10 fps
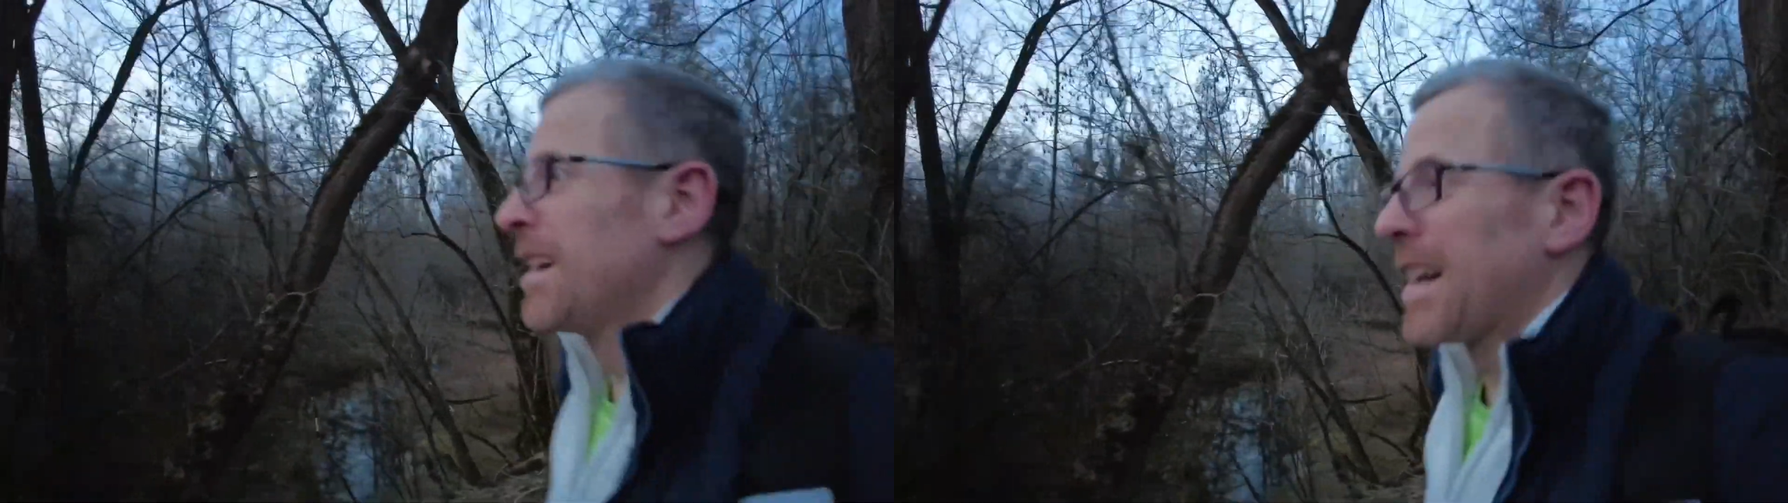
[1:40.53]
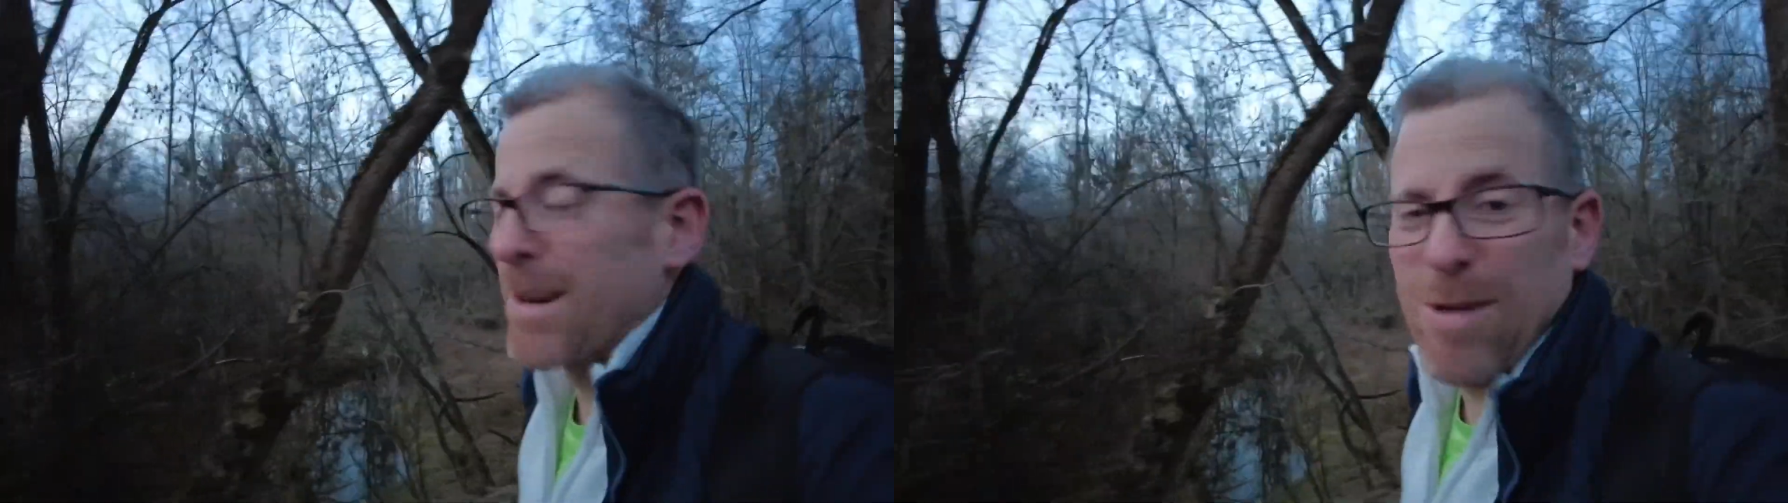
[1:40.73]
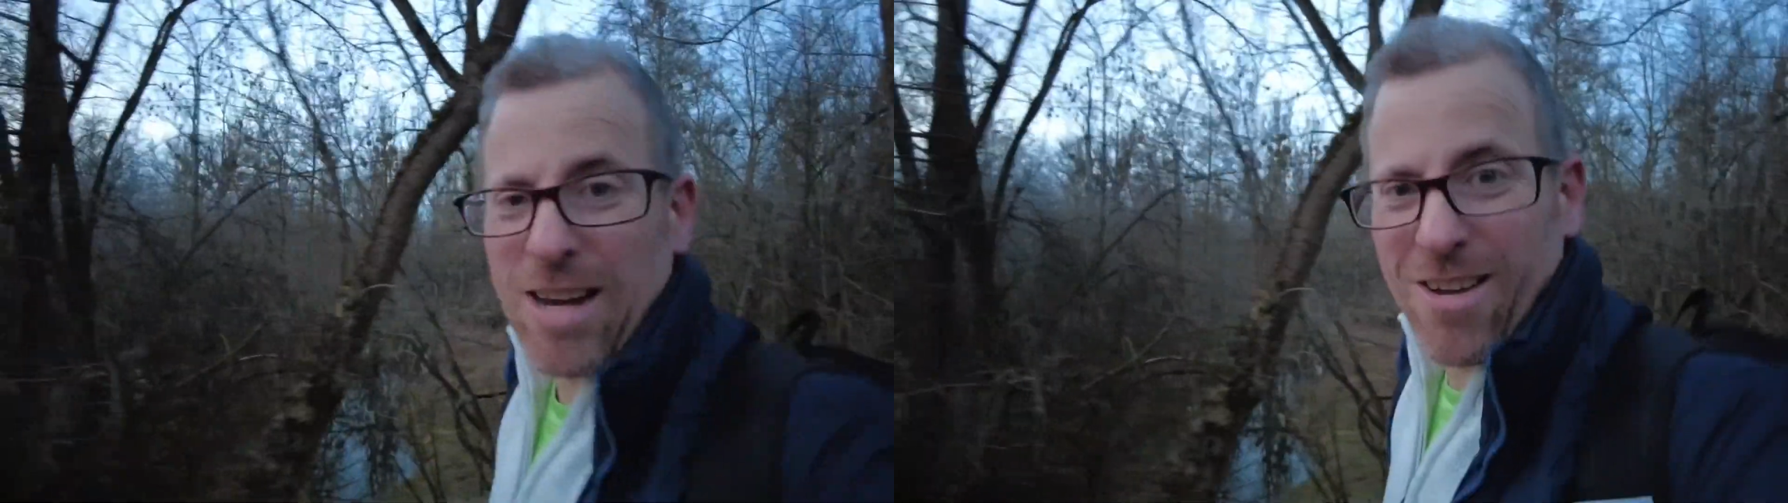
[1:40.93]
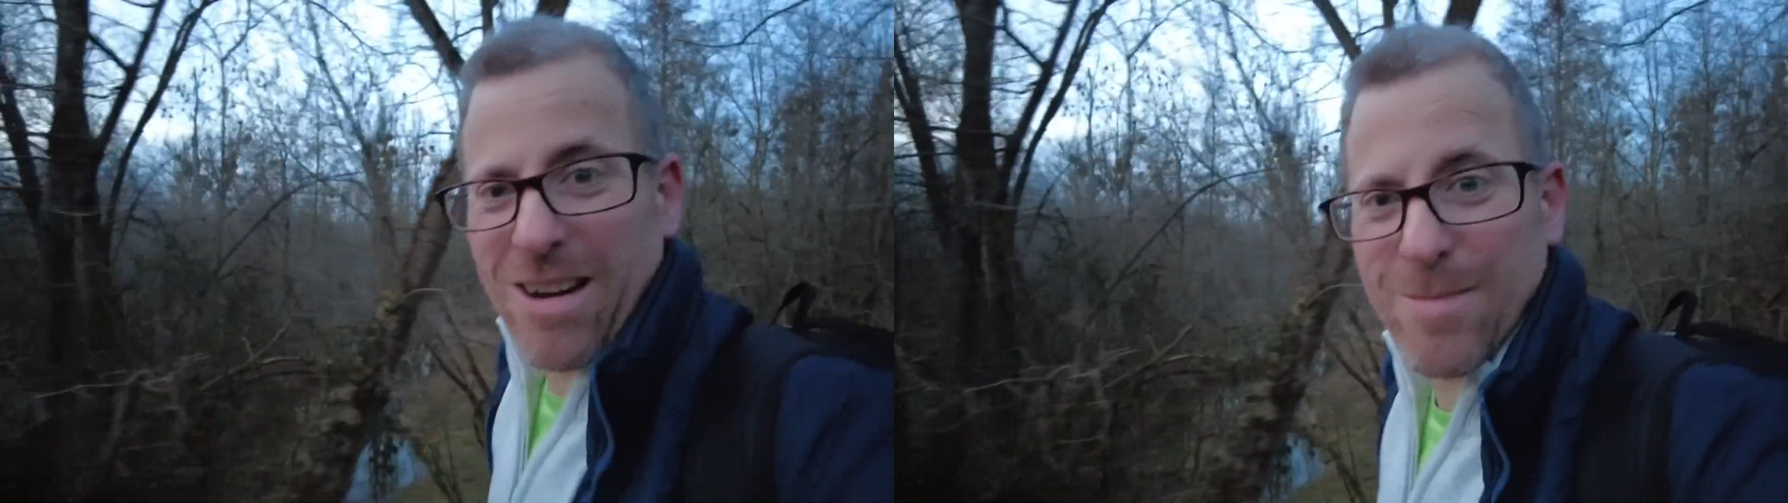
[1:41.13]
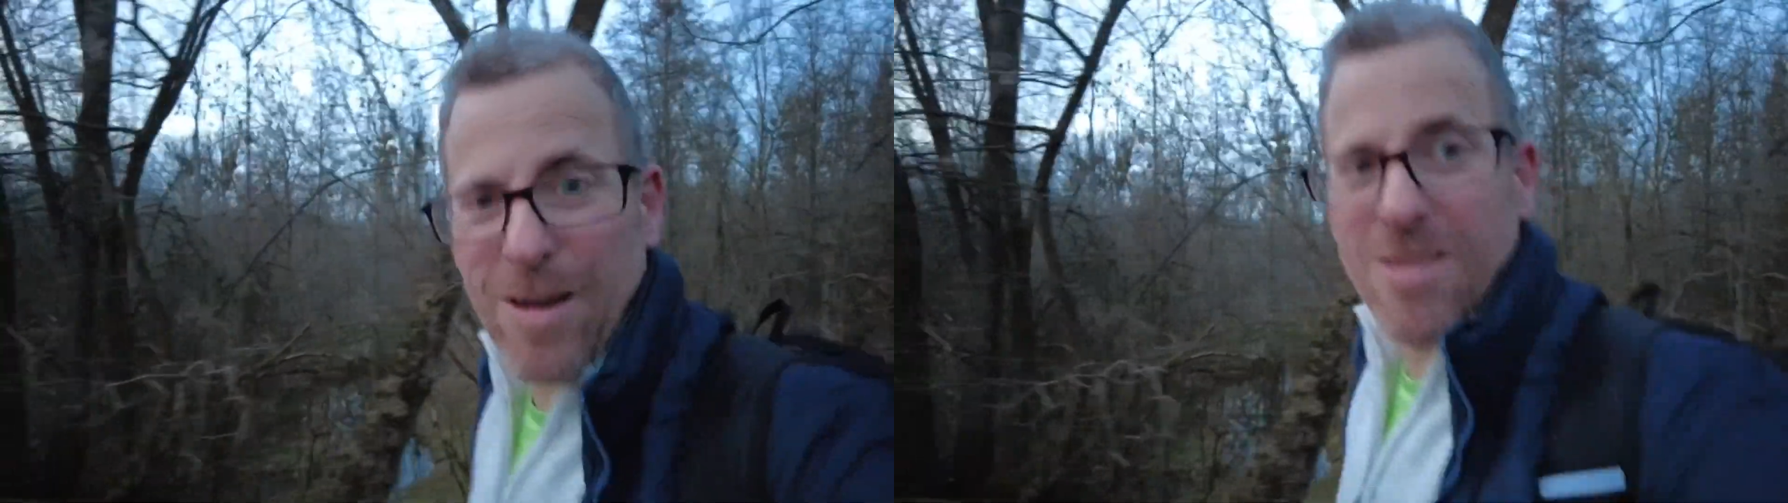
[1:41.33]
And I'm not
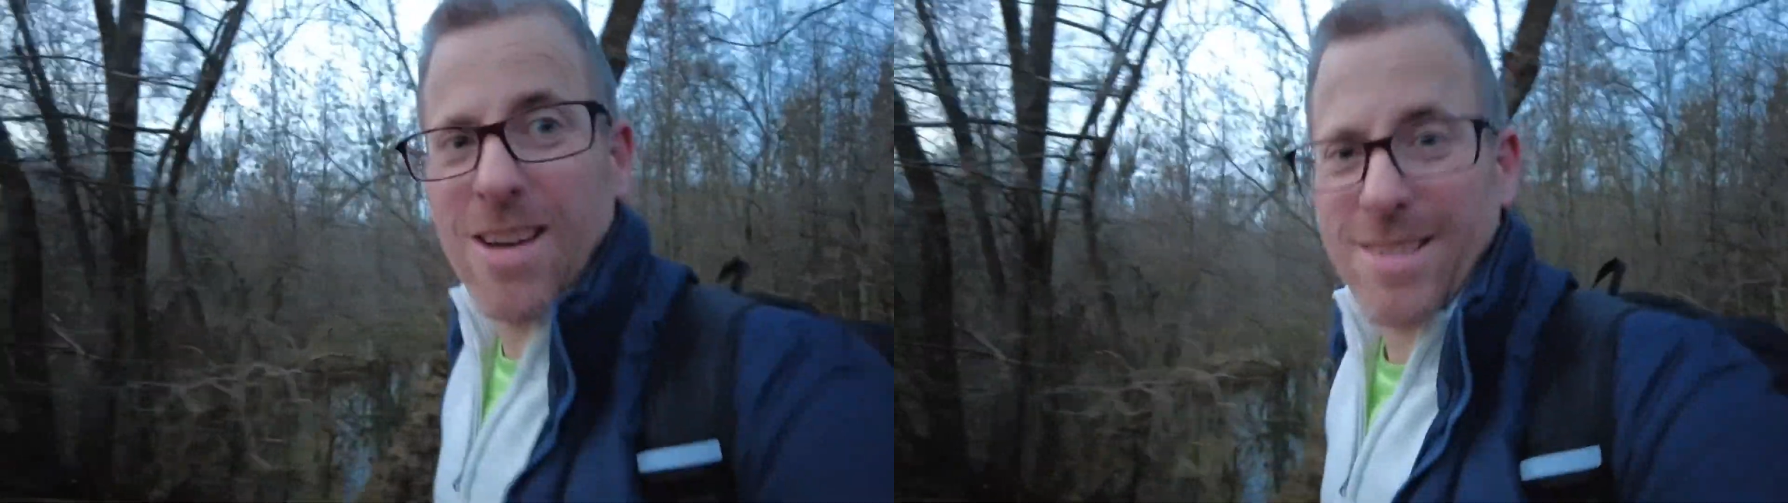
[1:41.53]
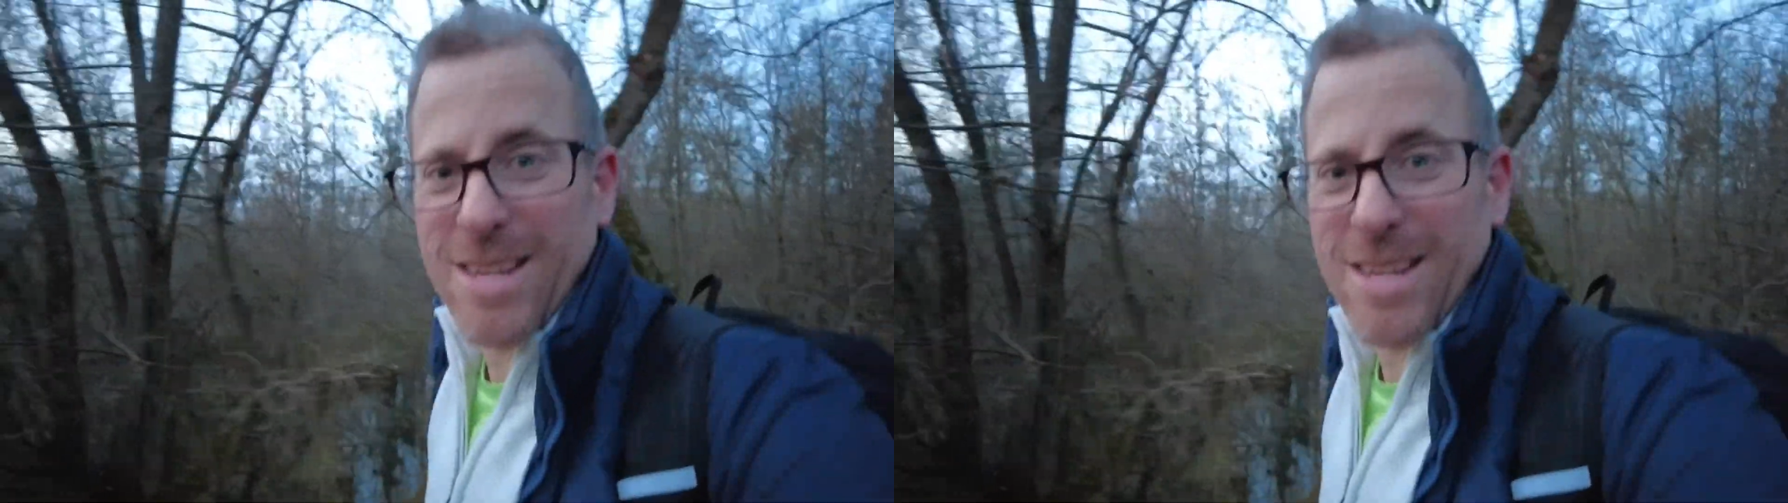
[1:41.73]
talking about Los